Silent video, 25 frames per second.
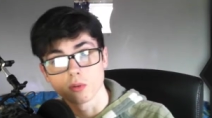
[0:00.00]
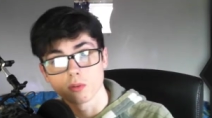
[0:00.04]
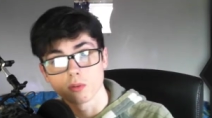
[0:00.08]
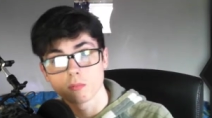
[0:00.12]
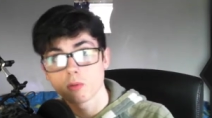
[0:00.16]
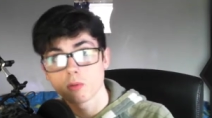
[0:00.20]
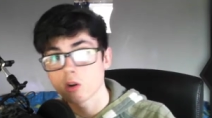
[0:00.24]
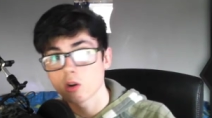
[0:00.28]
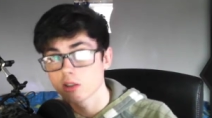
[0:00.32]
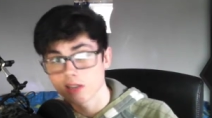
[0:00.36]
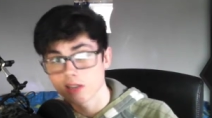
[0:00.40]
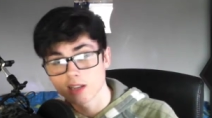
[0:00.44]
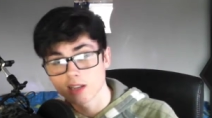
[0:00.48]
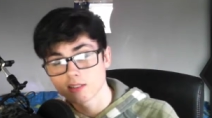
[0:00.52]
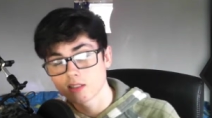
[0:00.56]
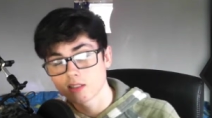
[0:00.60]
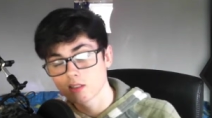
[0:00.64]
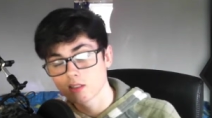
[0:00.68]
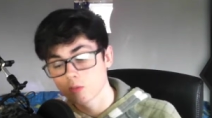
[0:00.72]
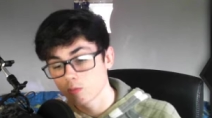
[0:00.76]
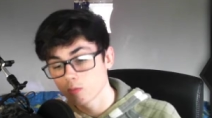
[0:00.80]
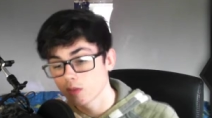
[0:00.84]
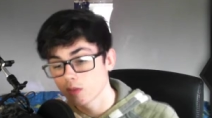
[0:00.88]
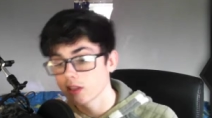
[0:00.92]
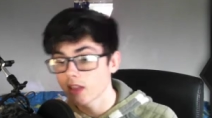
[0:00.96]
A podcast is
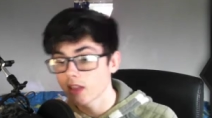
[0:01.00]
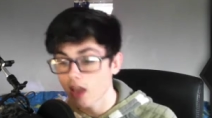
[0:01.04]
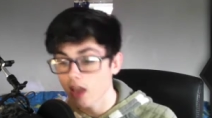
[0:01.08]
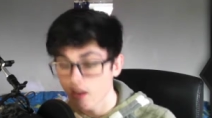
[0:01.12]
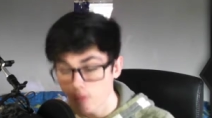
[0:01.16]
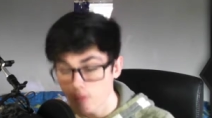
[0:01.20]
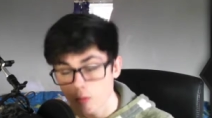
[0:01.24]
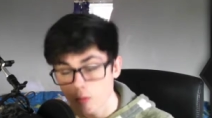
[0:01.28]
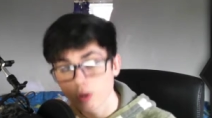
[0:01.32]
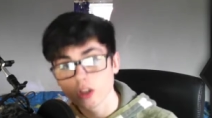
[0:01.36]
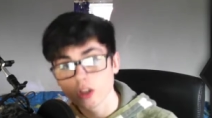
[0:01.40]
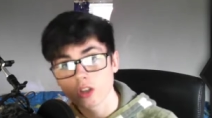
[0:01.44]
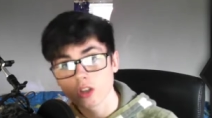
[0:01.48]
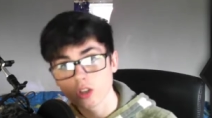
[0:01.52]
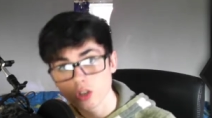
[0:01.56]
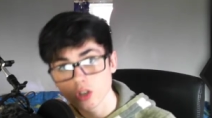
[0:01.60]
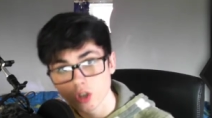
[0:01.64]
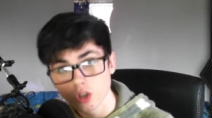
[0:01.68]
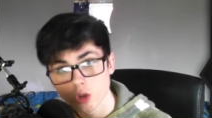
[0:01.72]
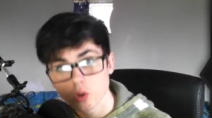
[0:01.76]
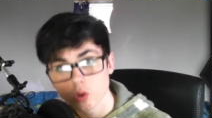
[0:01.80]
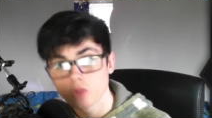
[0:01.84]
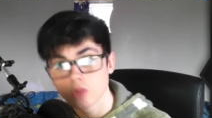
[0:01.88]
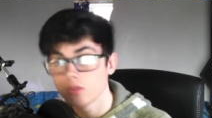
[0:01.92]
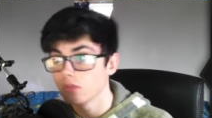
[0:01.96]
something that everybody can
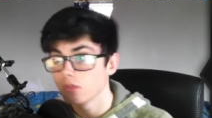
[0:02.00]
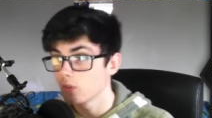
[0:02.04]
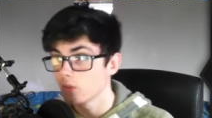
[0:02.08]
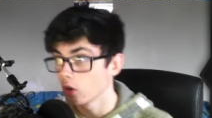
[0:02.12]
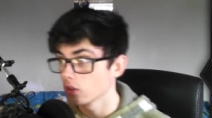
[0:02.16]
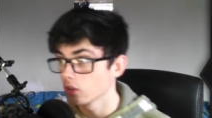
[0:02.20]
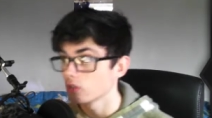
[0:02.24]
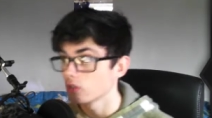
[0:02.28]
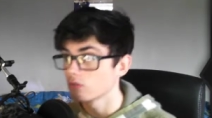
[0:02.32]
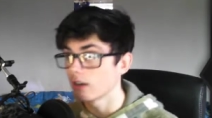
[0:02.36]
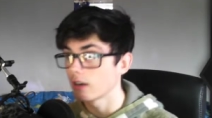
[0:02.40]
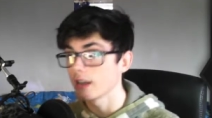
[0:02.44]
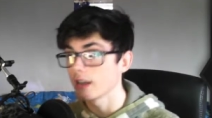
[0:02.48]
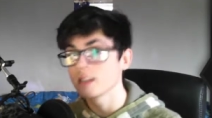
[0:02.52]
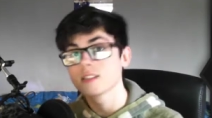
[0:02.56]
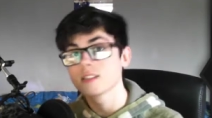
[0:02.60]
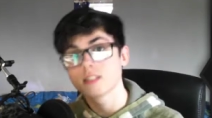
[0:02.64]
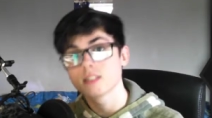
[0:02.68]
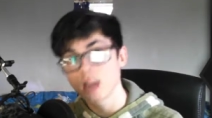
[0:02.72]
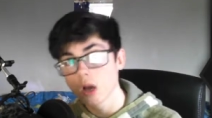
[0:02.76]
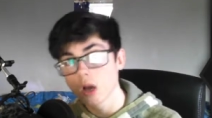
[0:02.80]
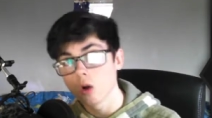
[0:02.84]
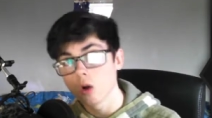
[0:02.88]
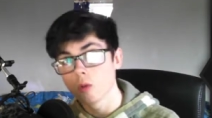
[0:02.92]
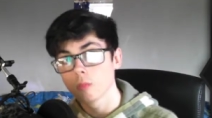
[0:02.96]
do if you've got the right
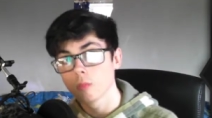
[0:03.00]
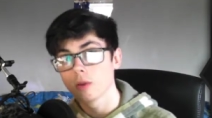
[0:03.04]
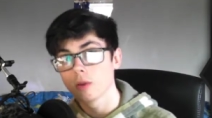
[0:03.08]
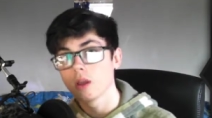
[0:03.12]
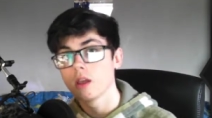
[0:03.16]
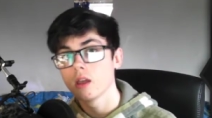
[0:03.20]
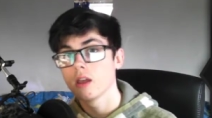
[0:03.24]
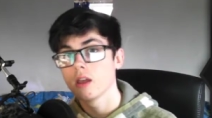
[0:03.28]
setup.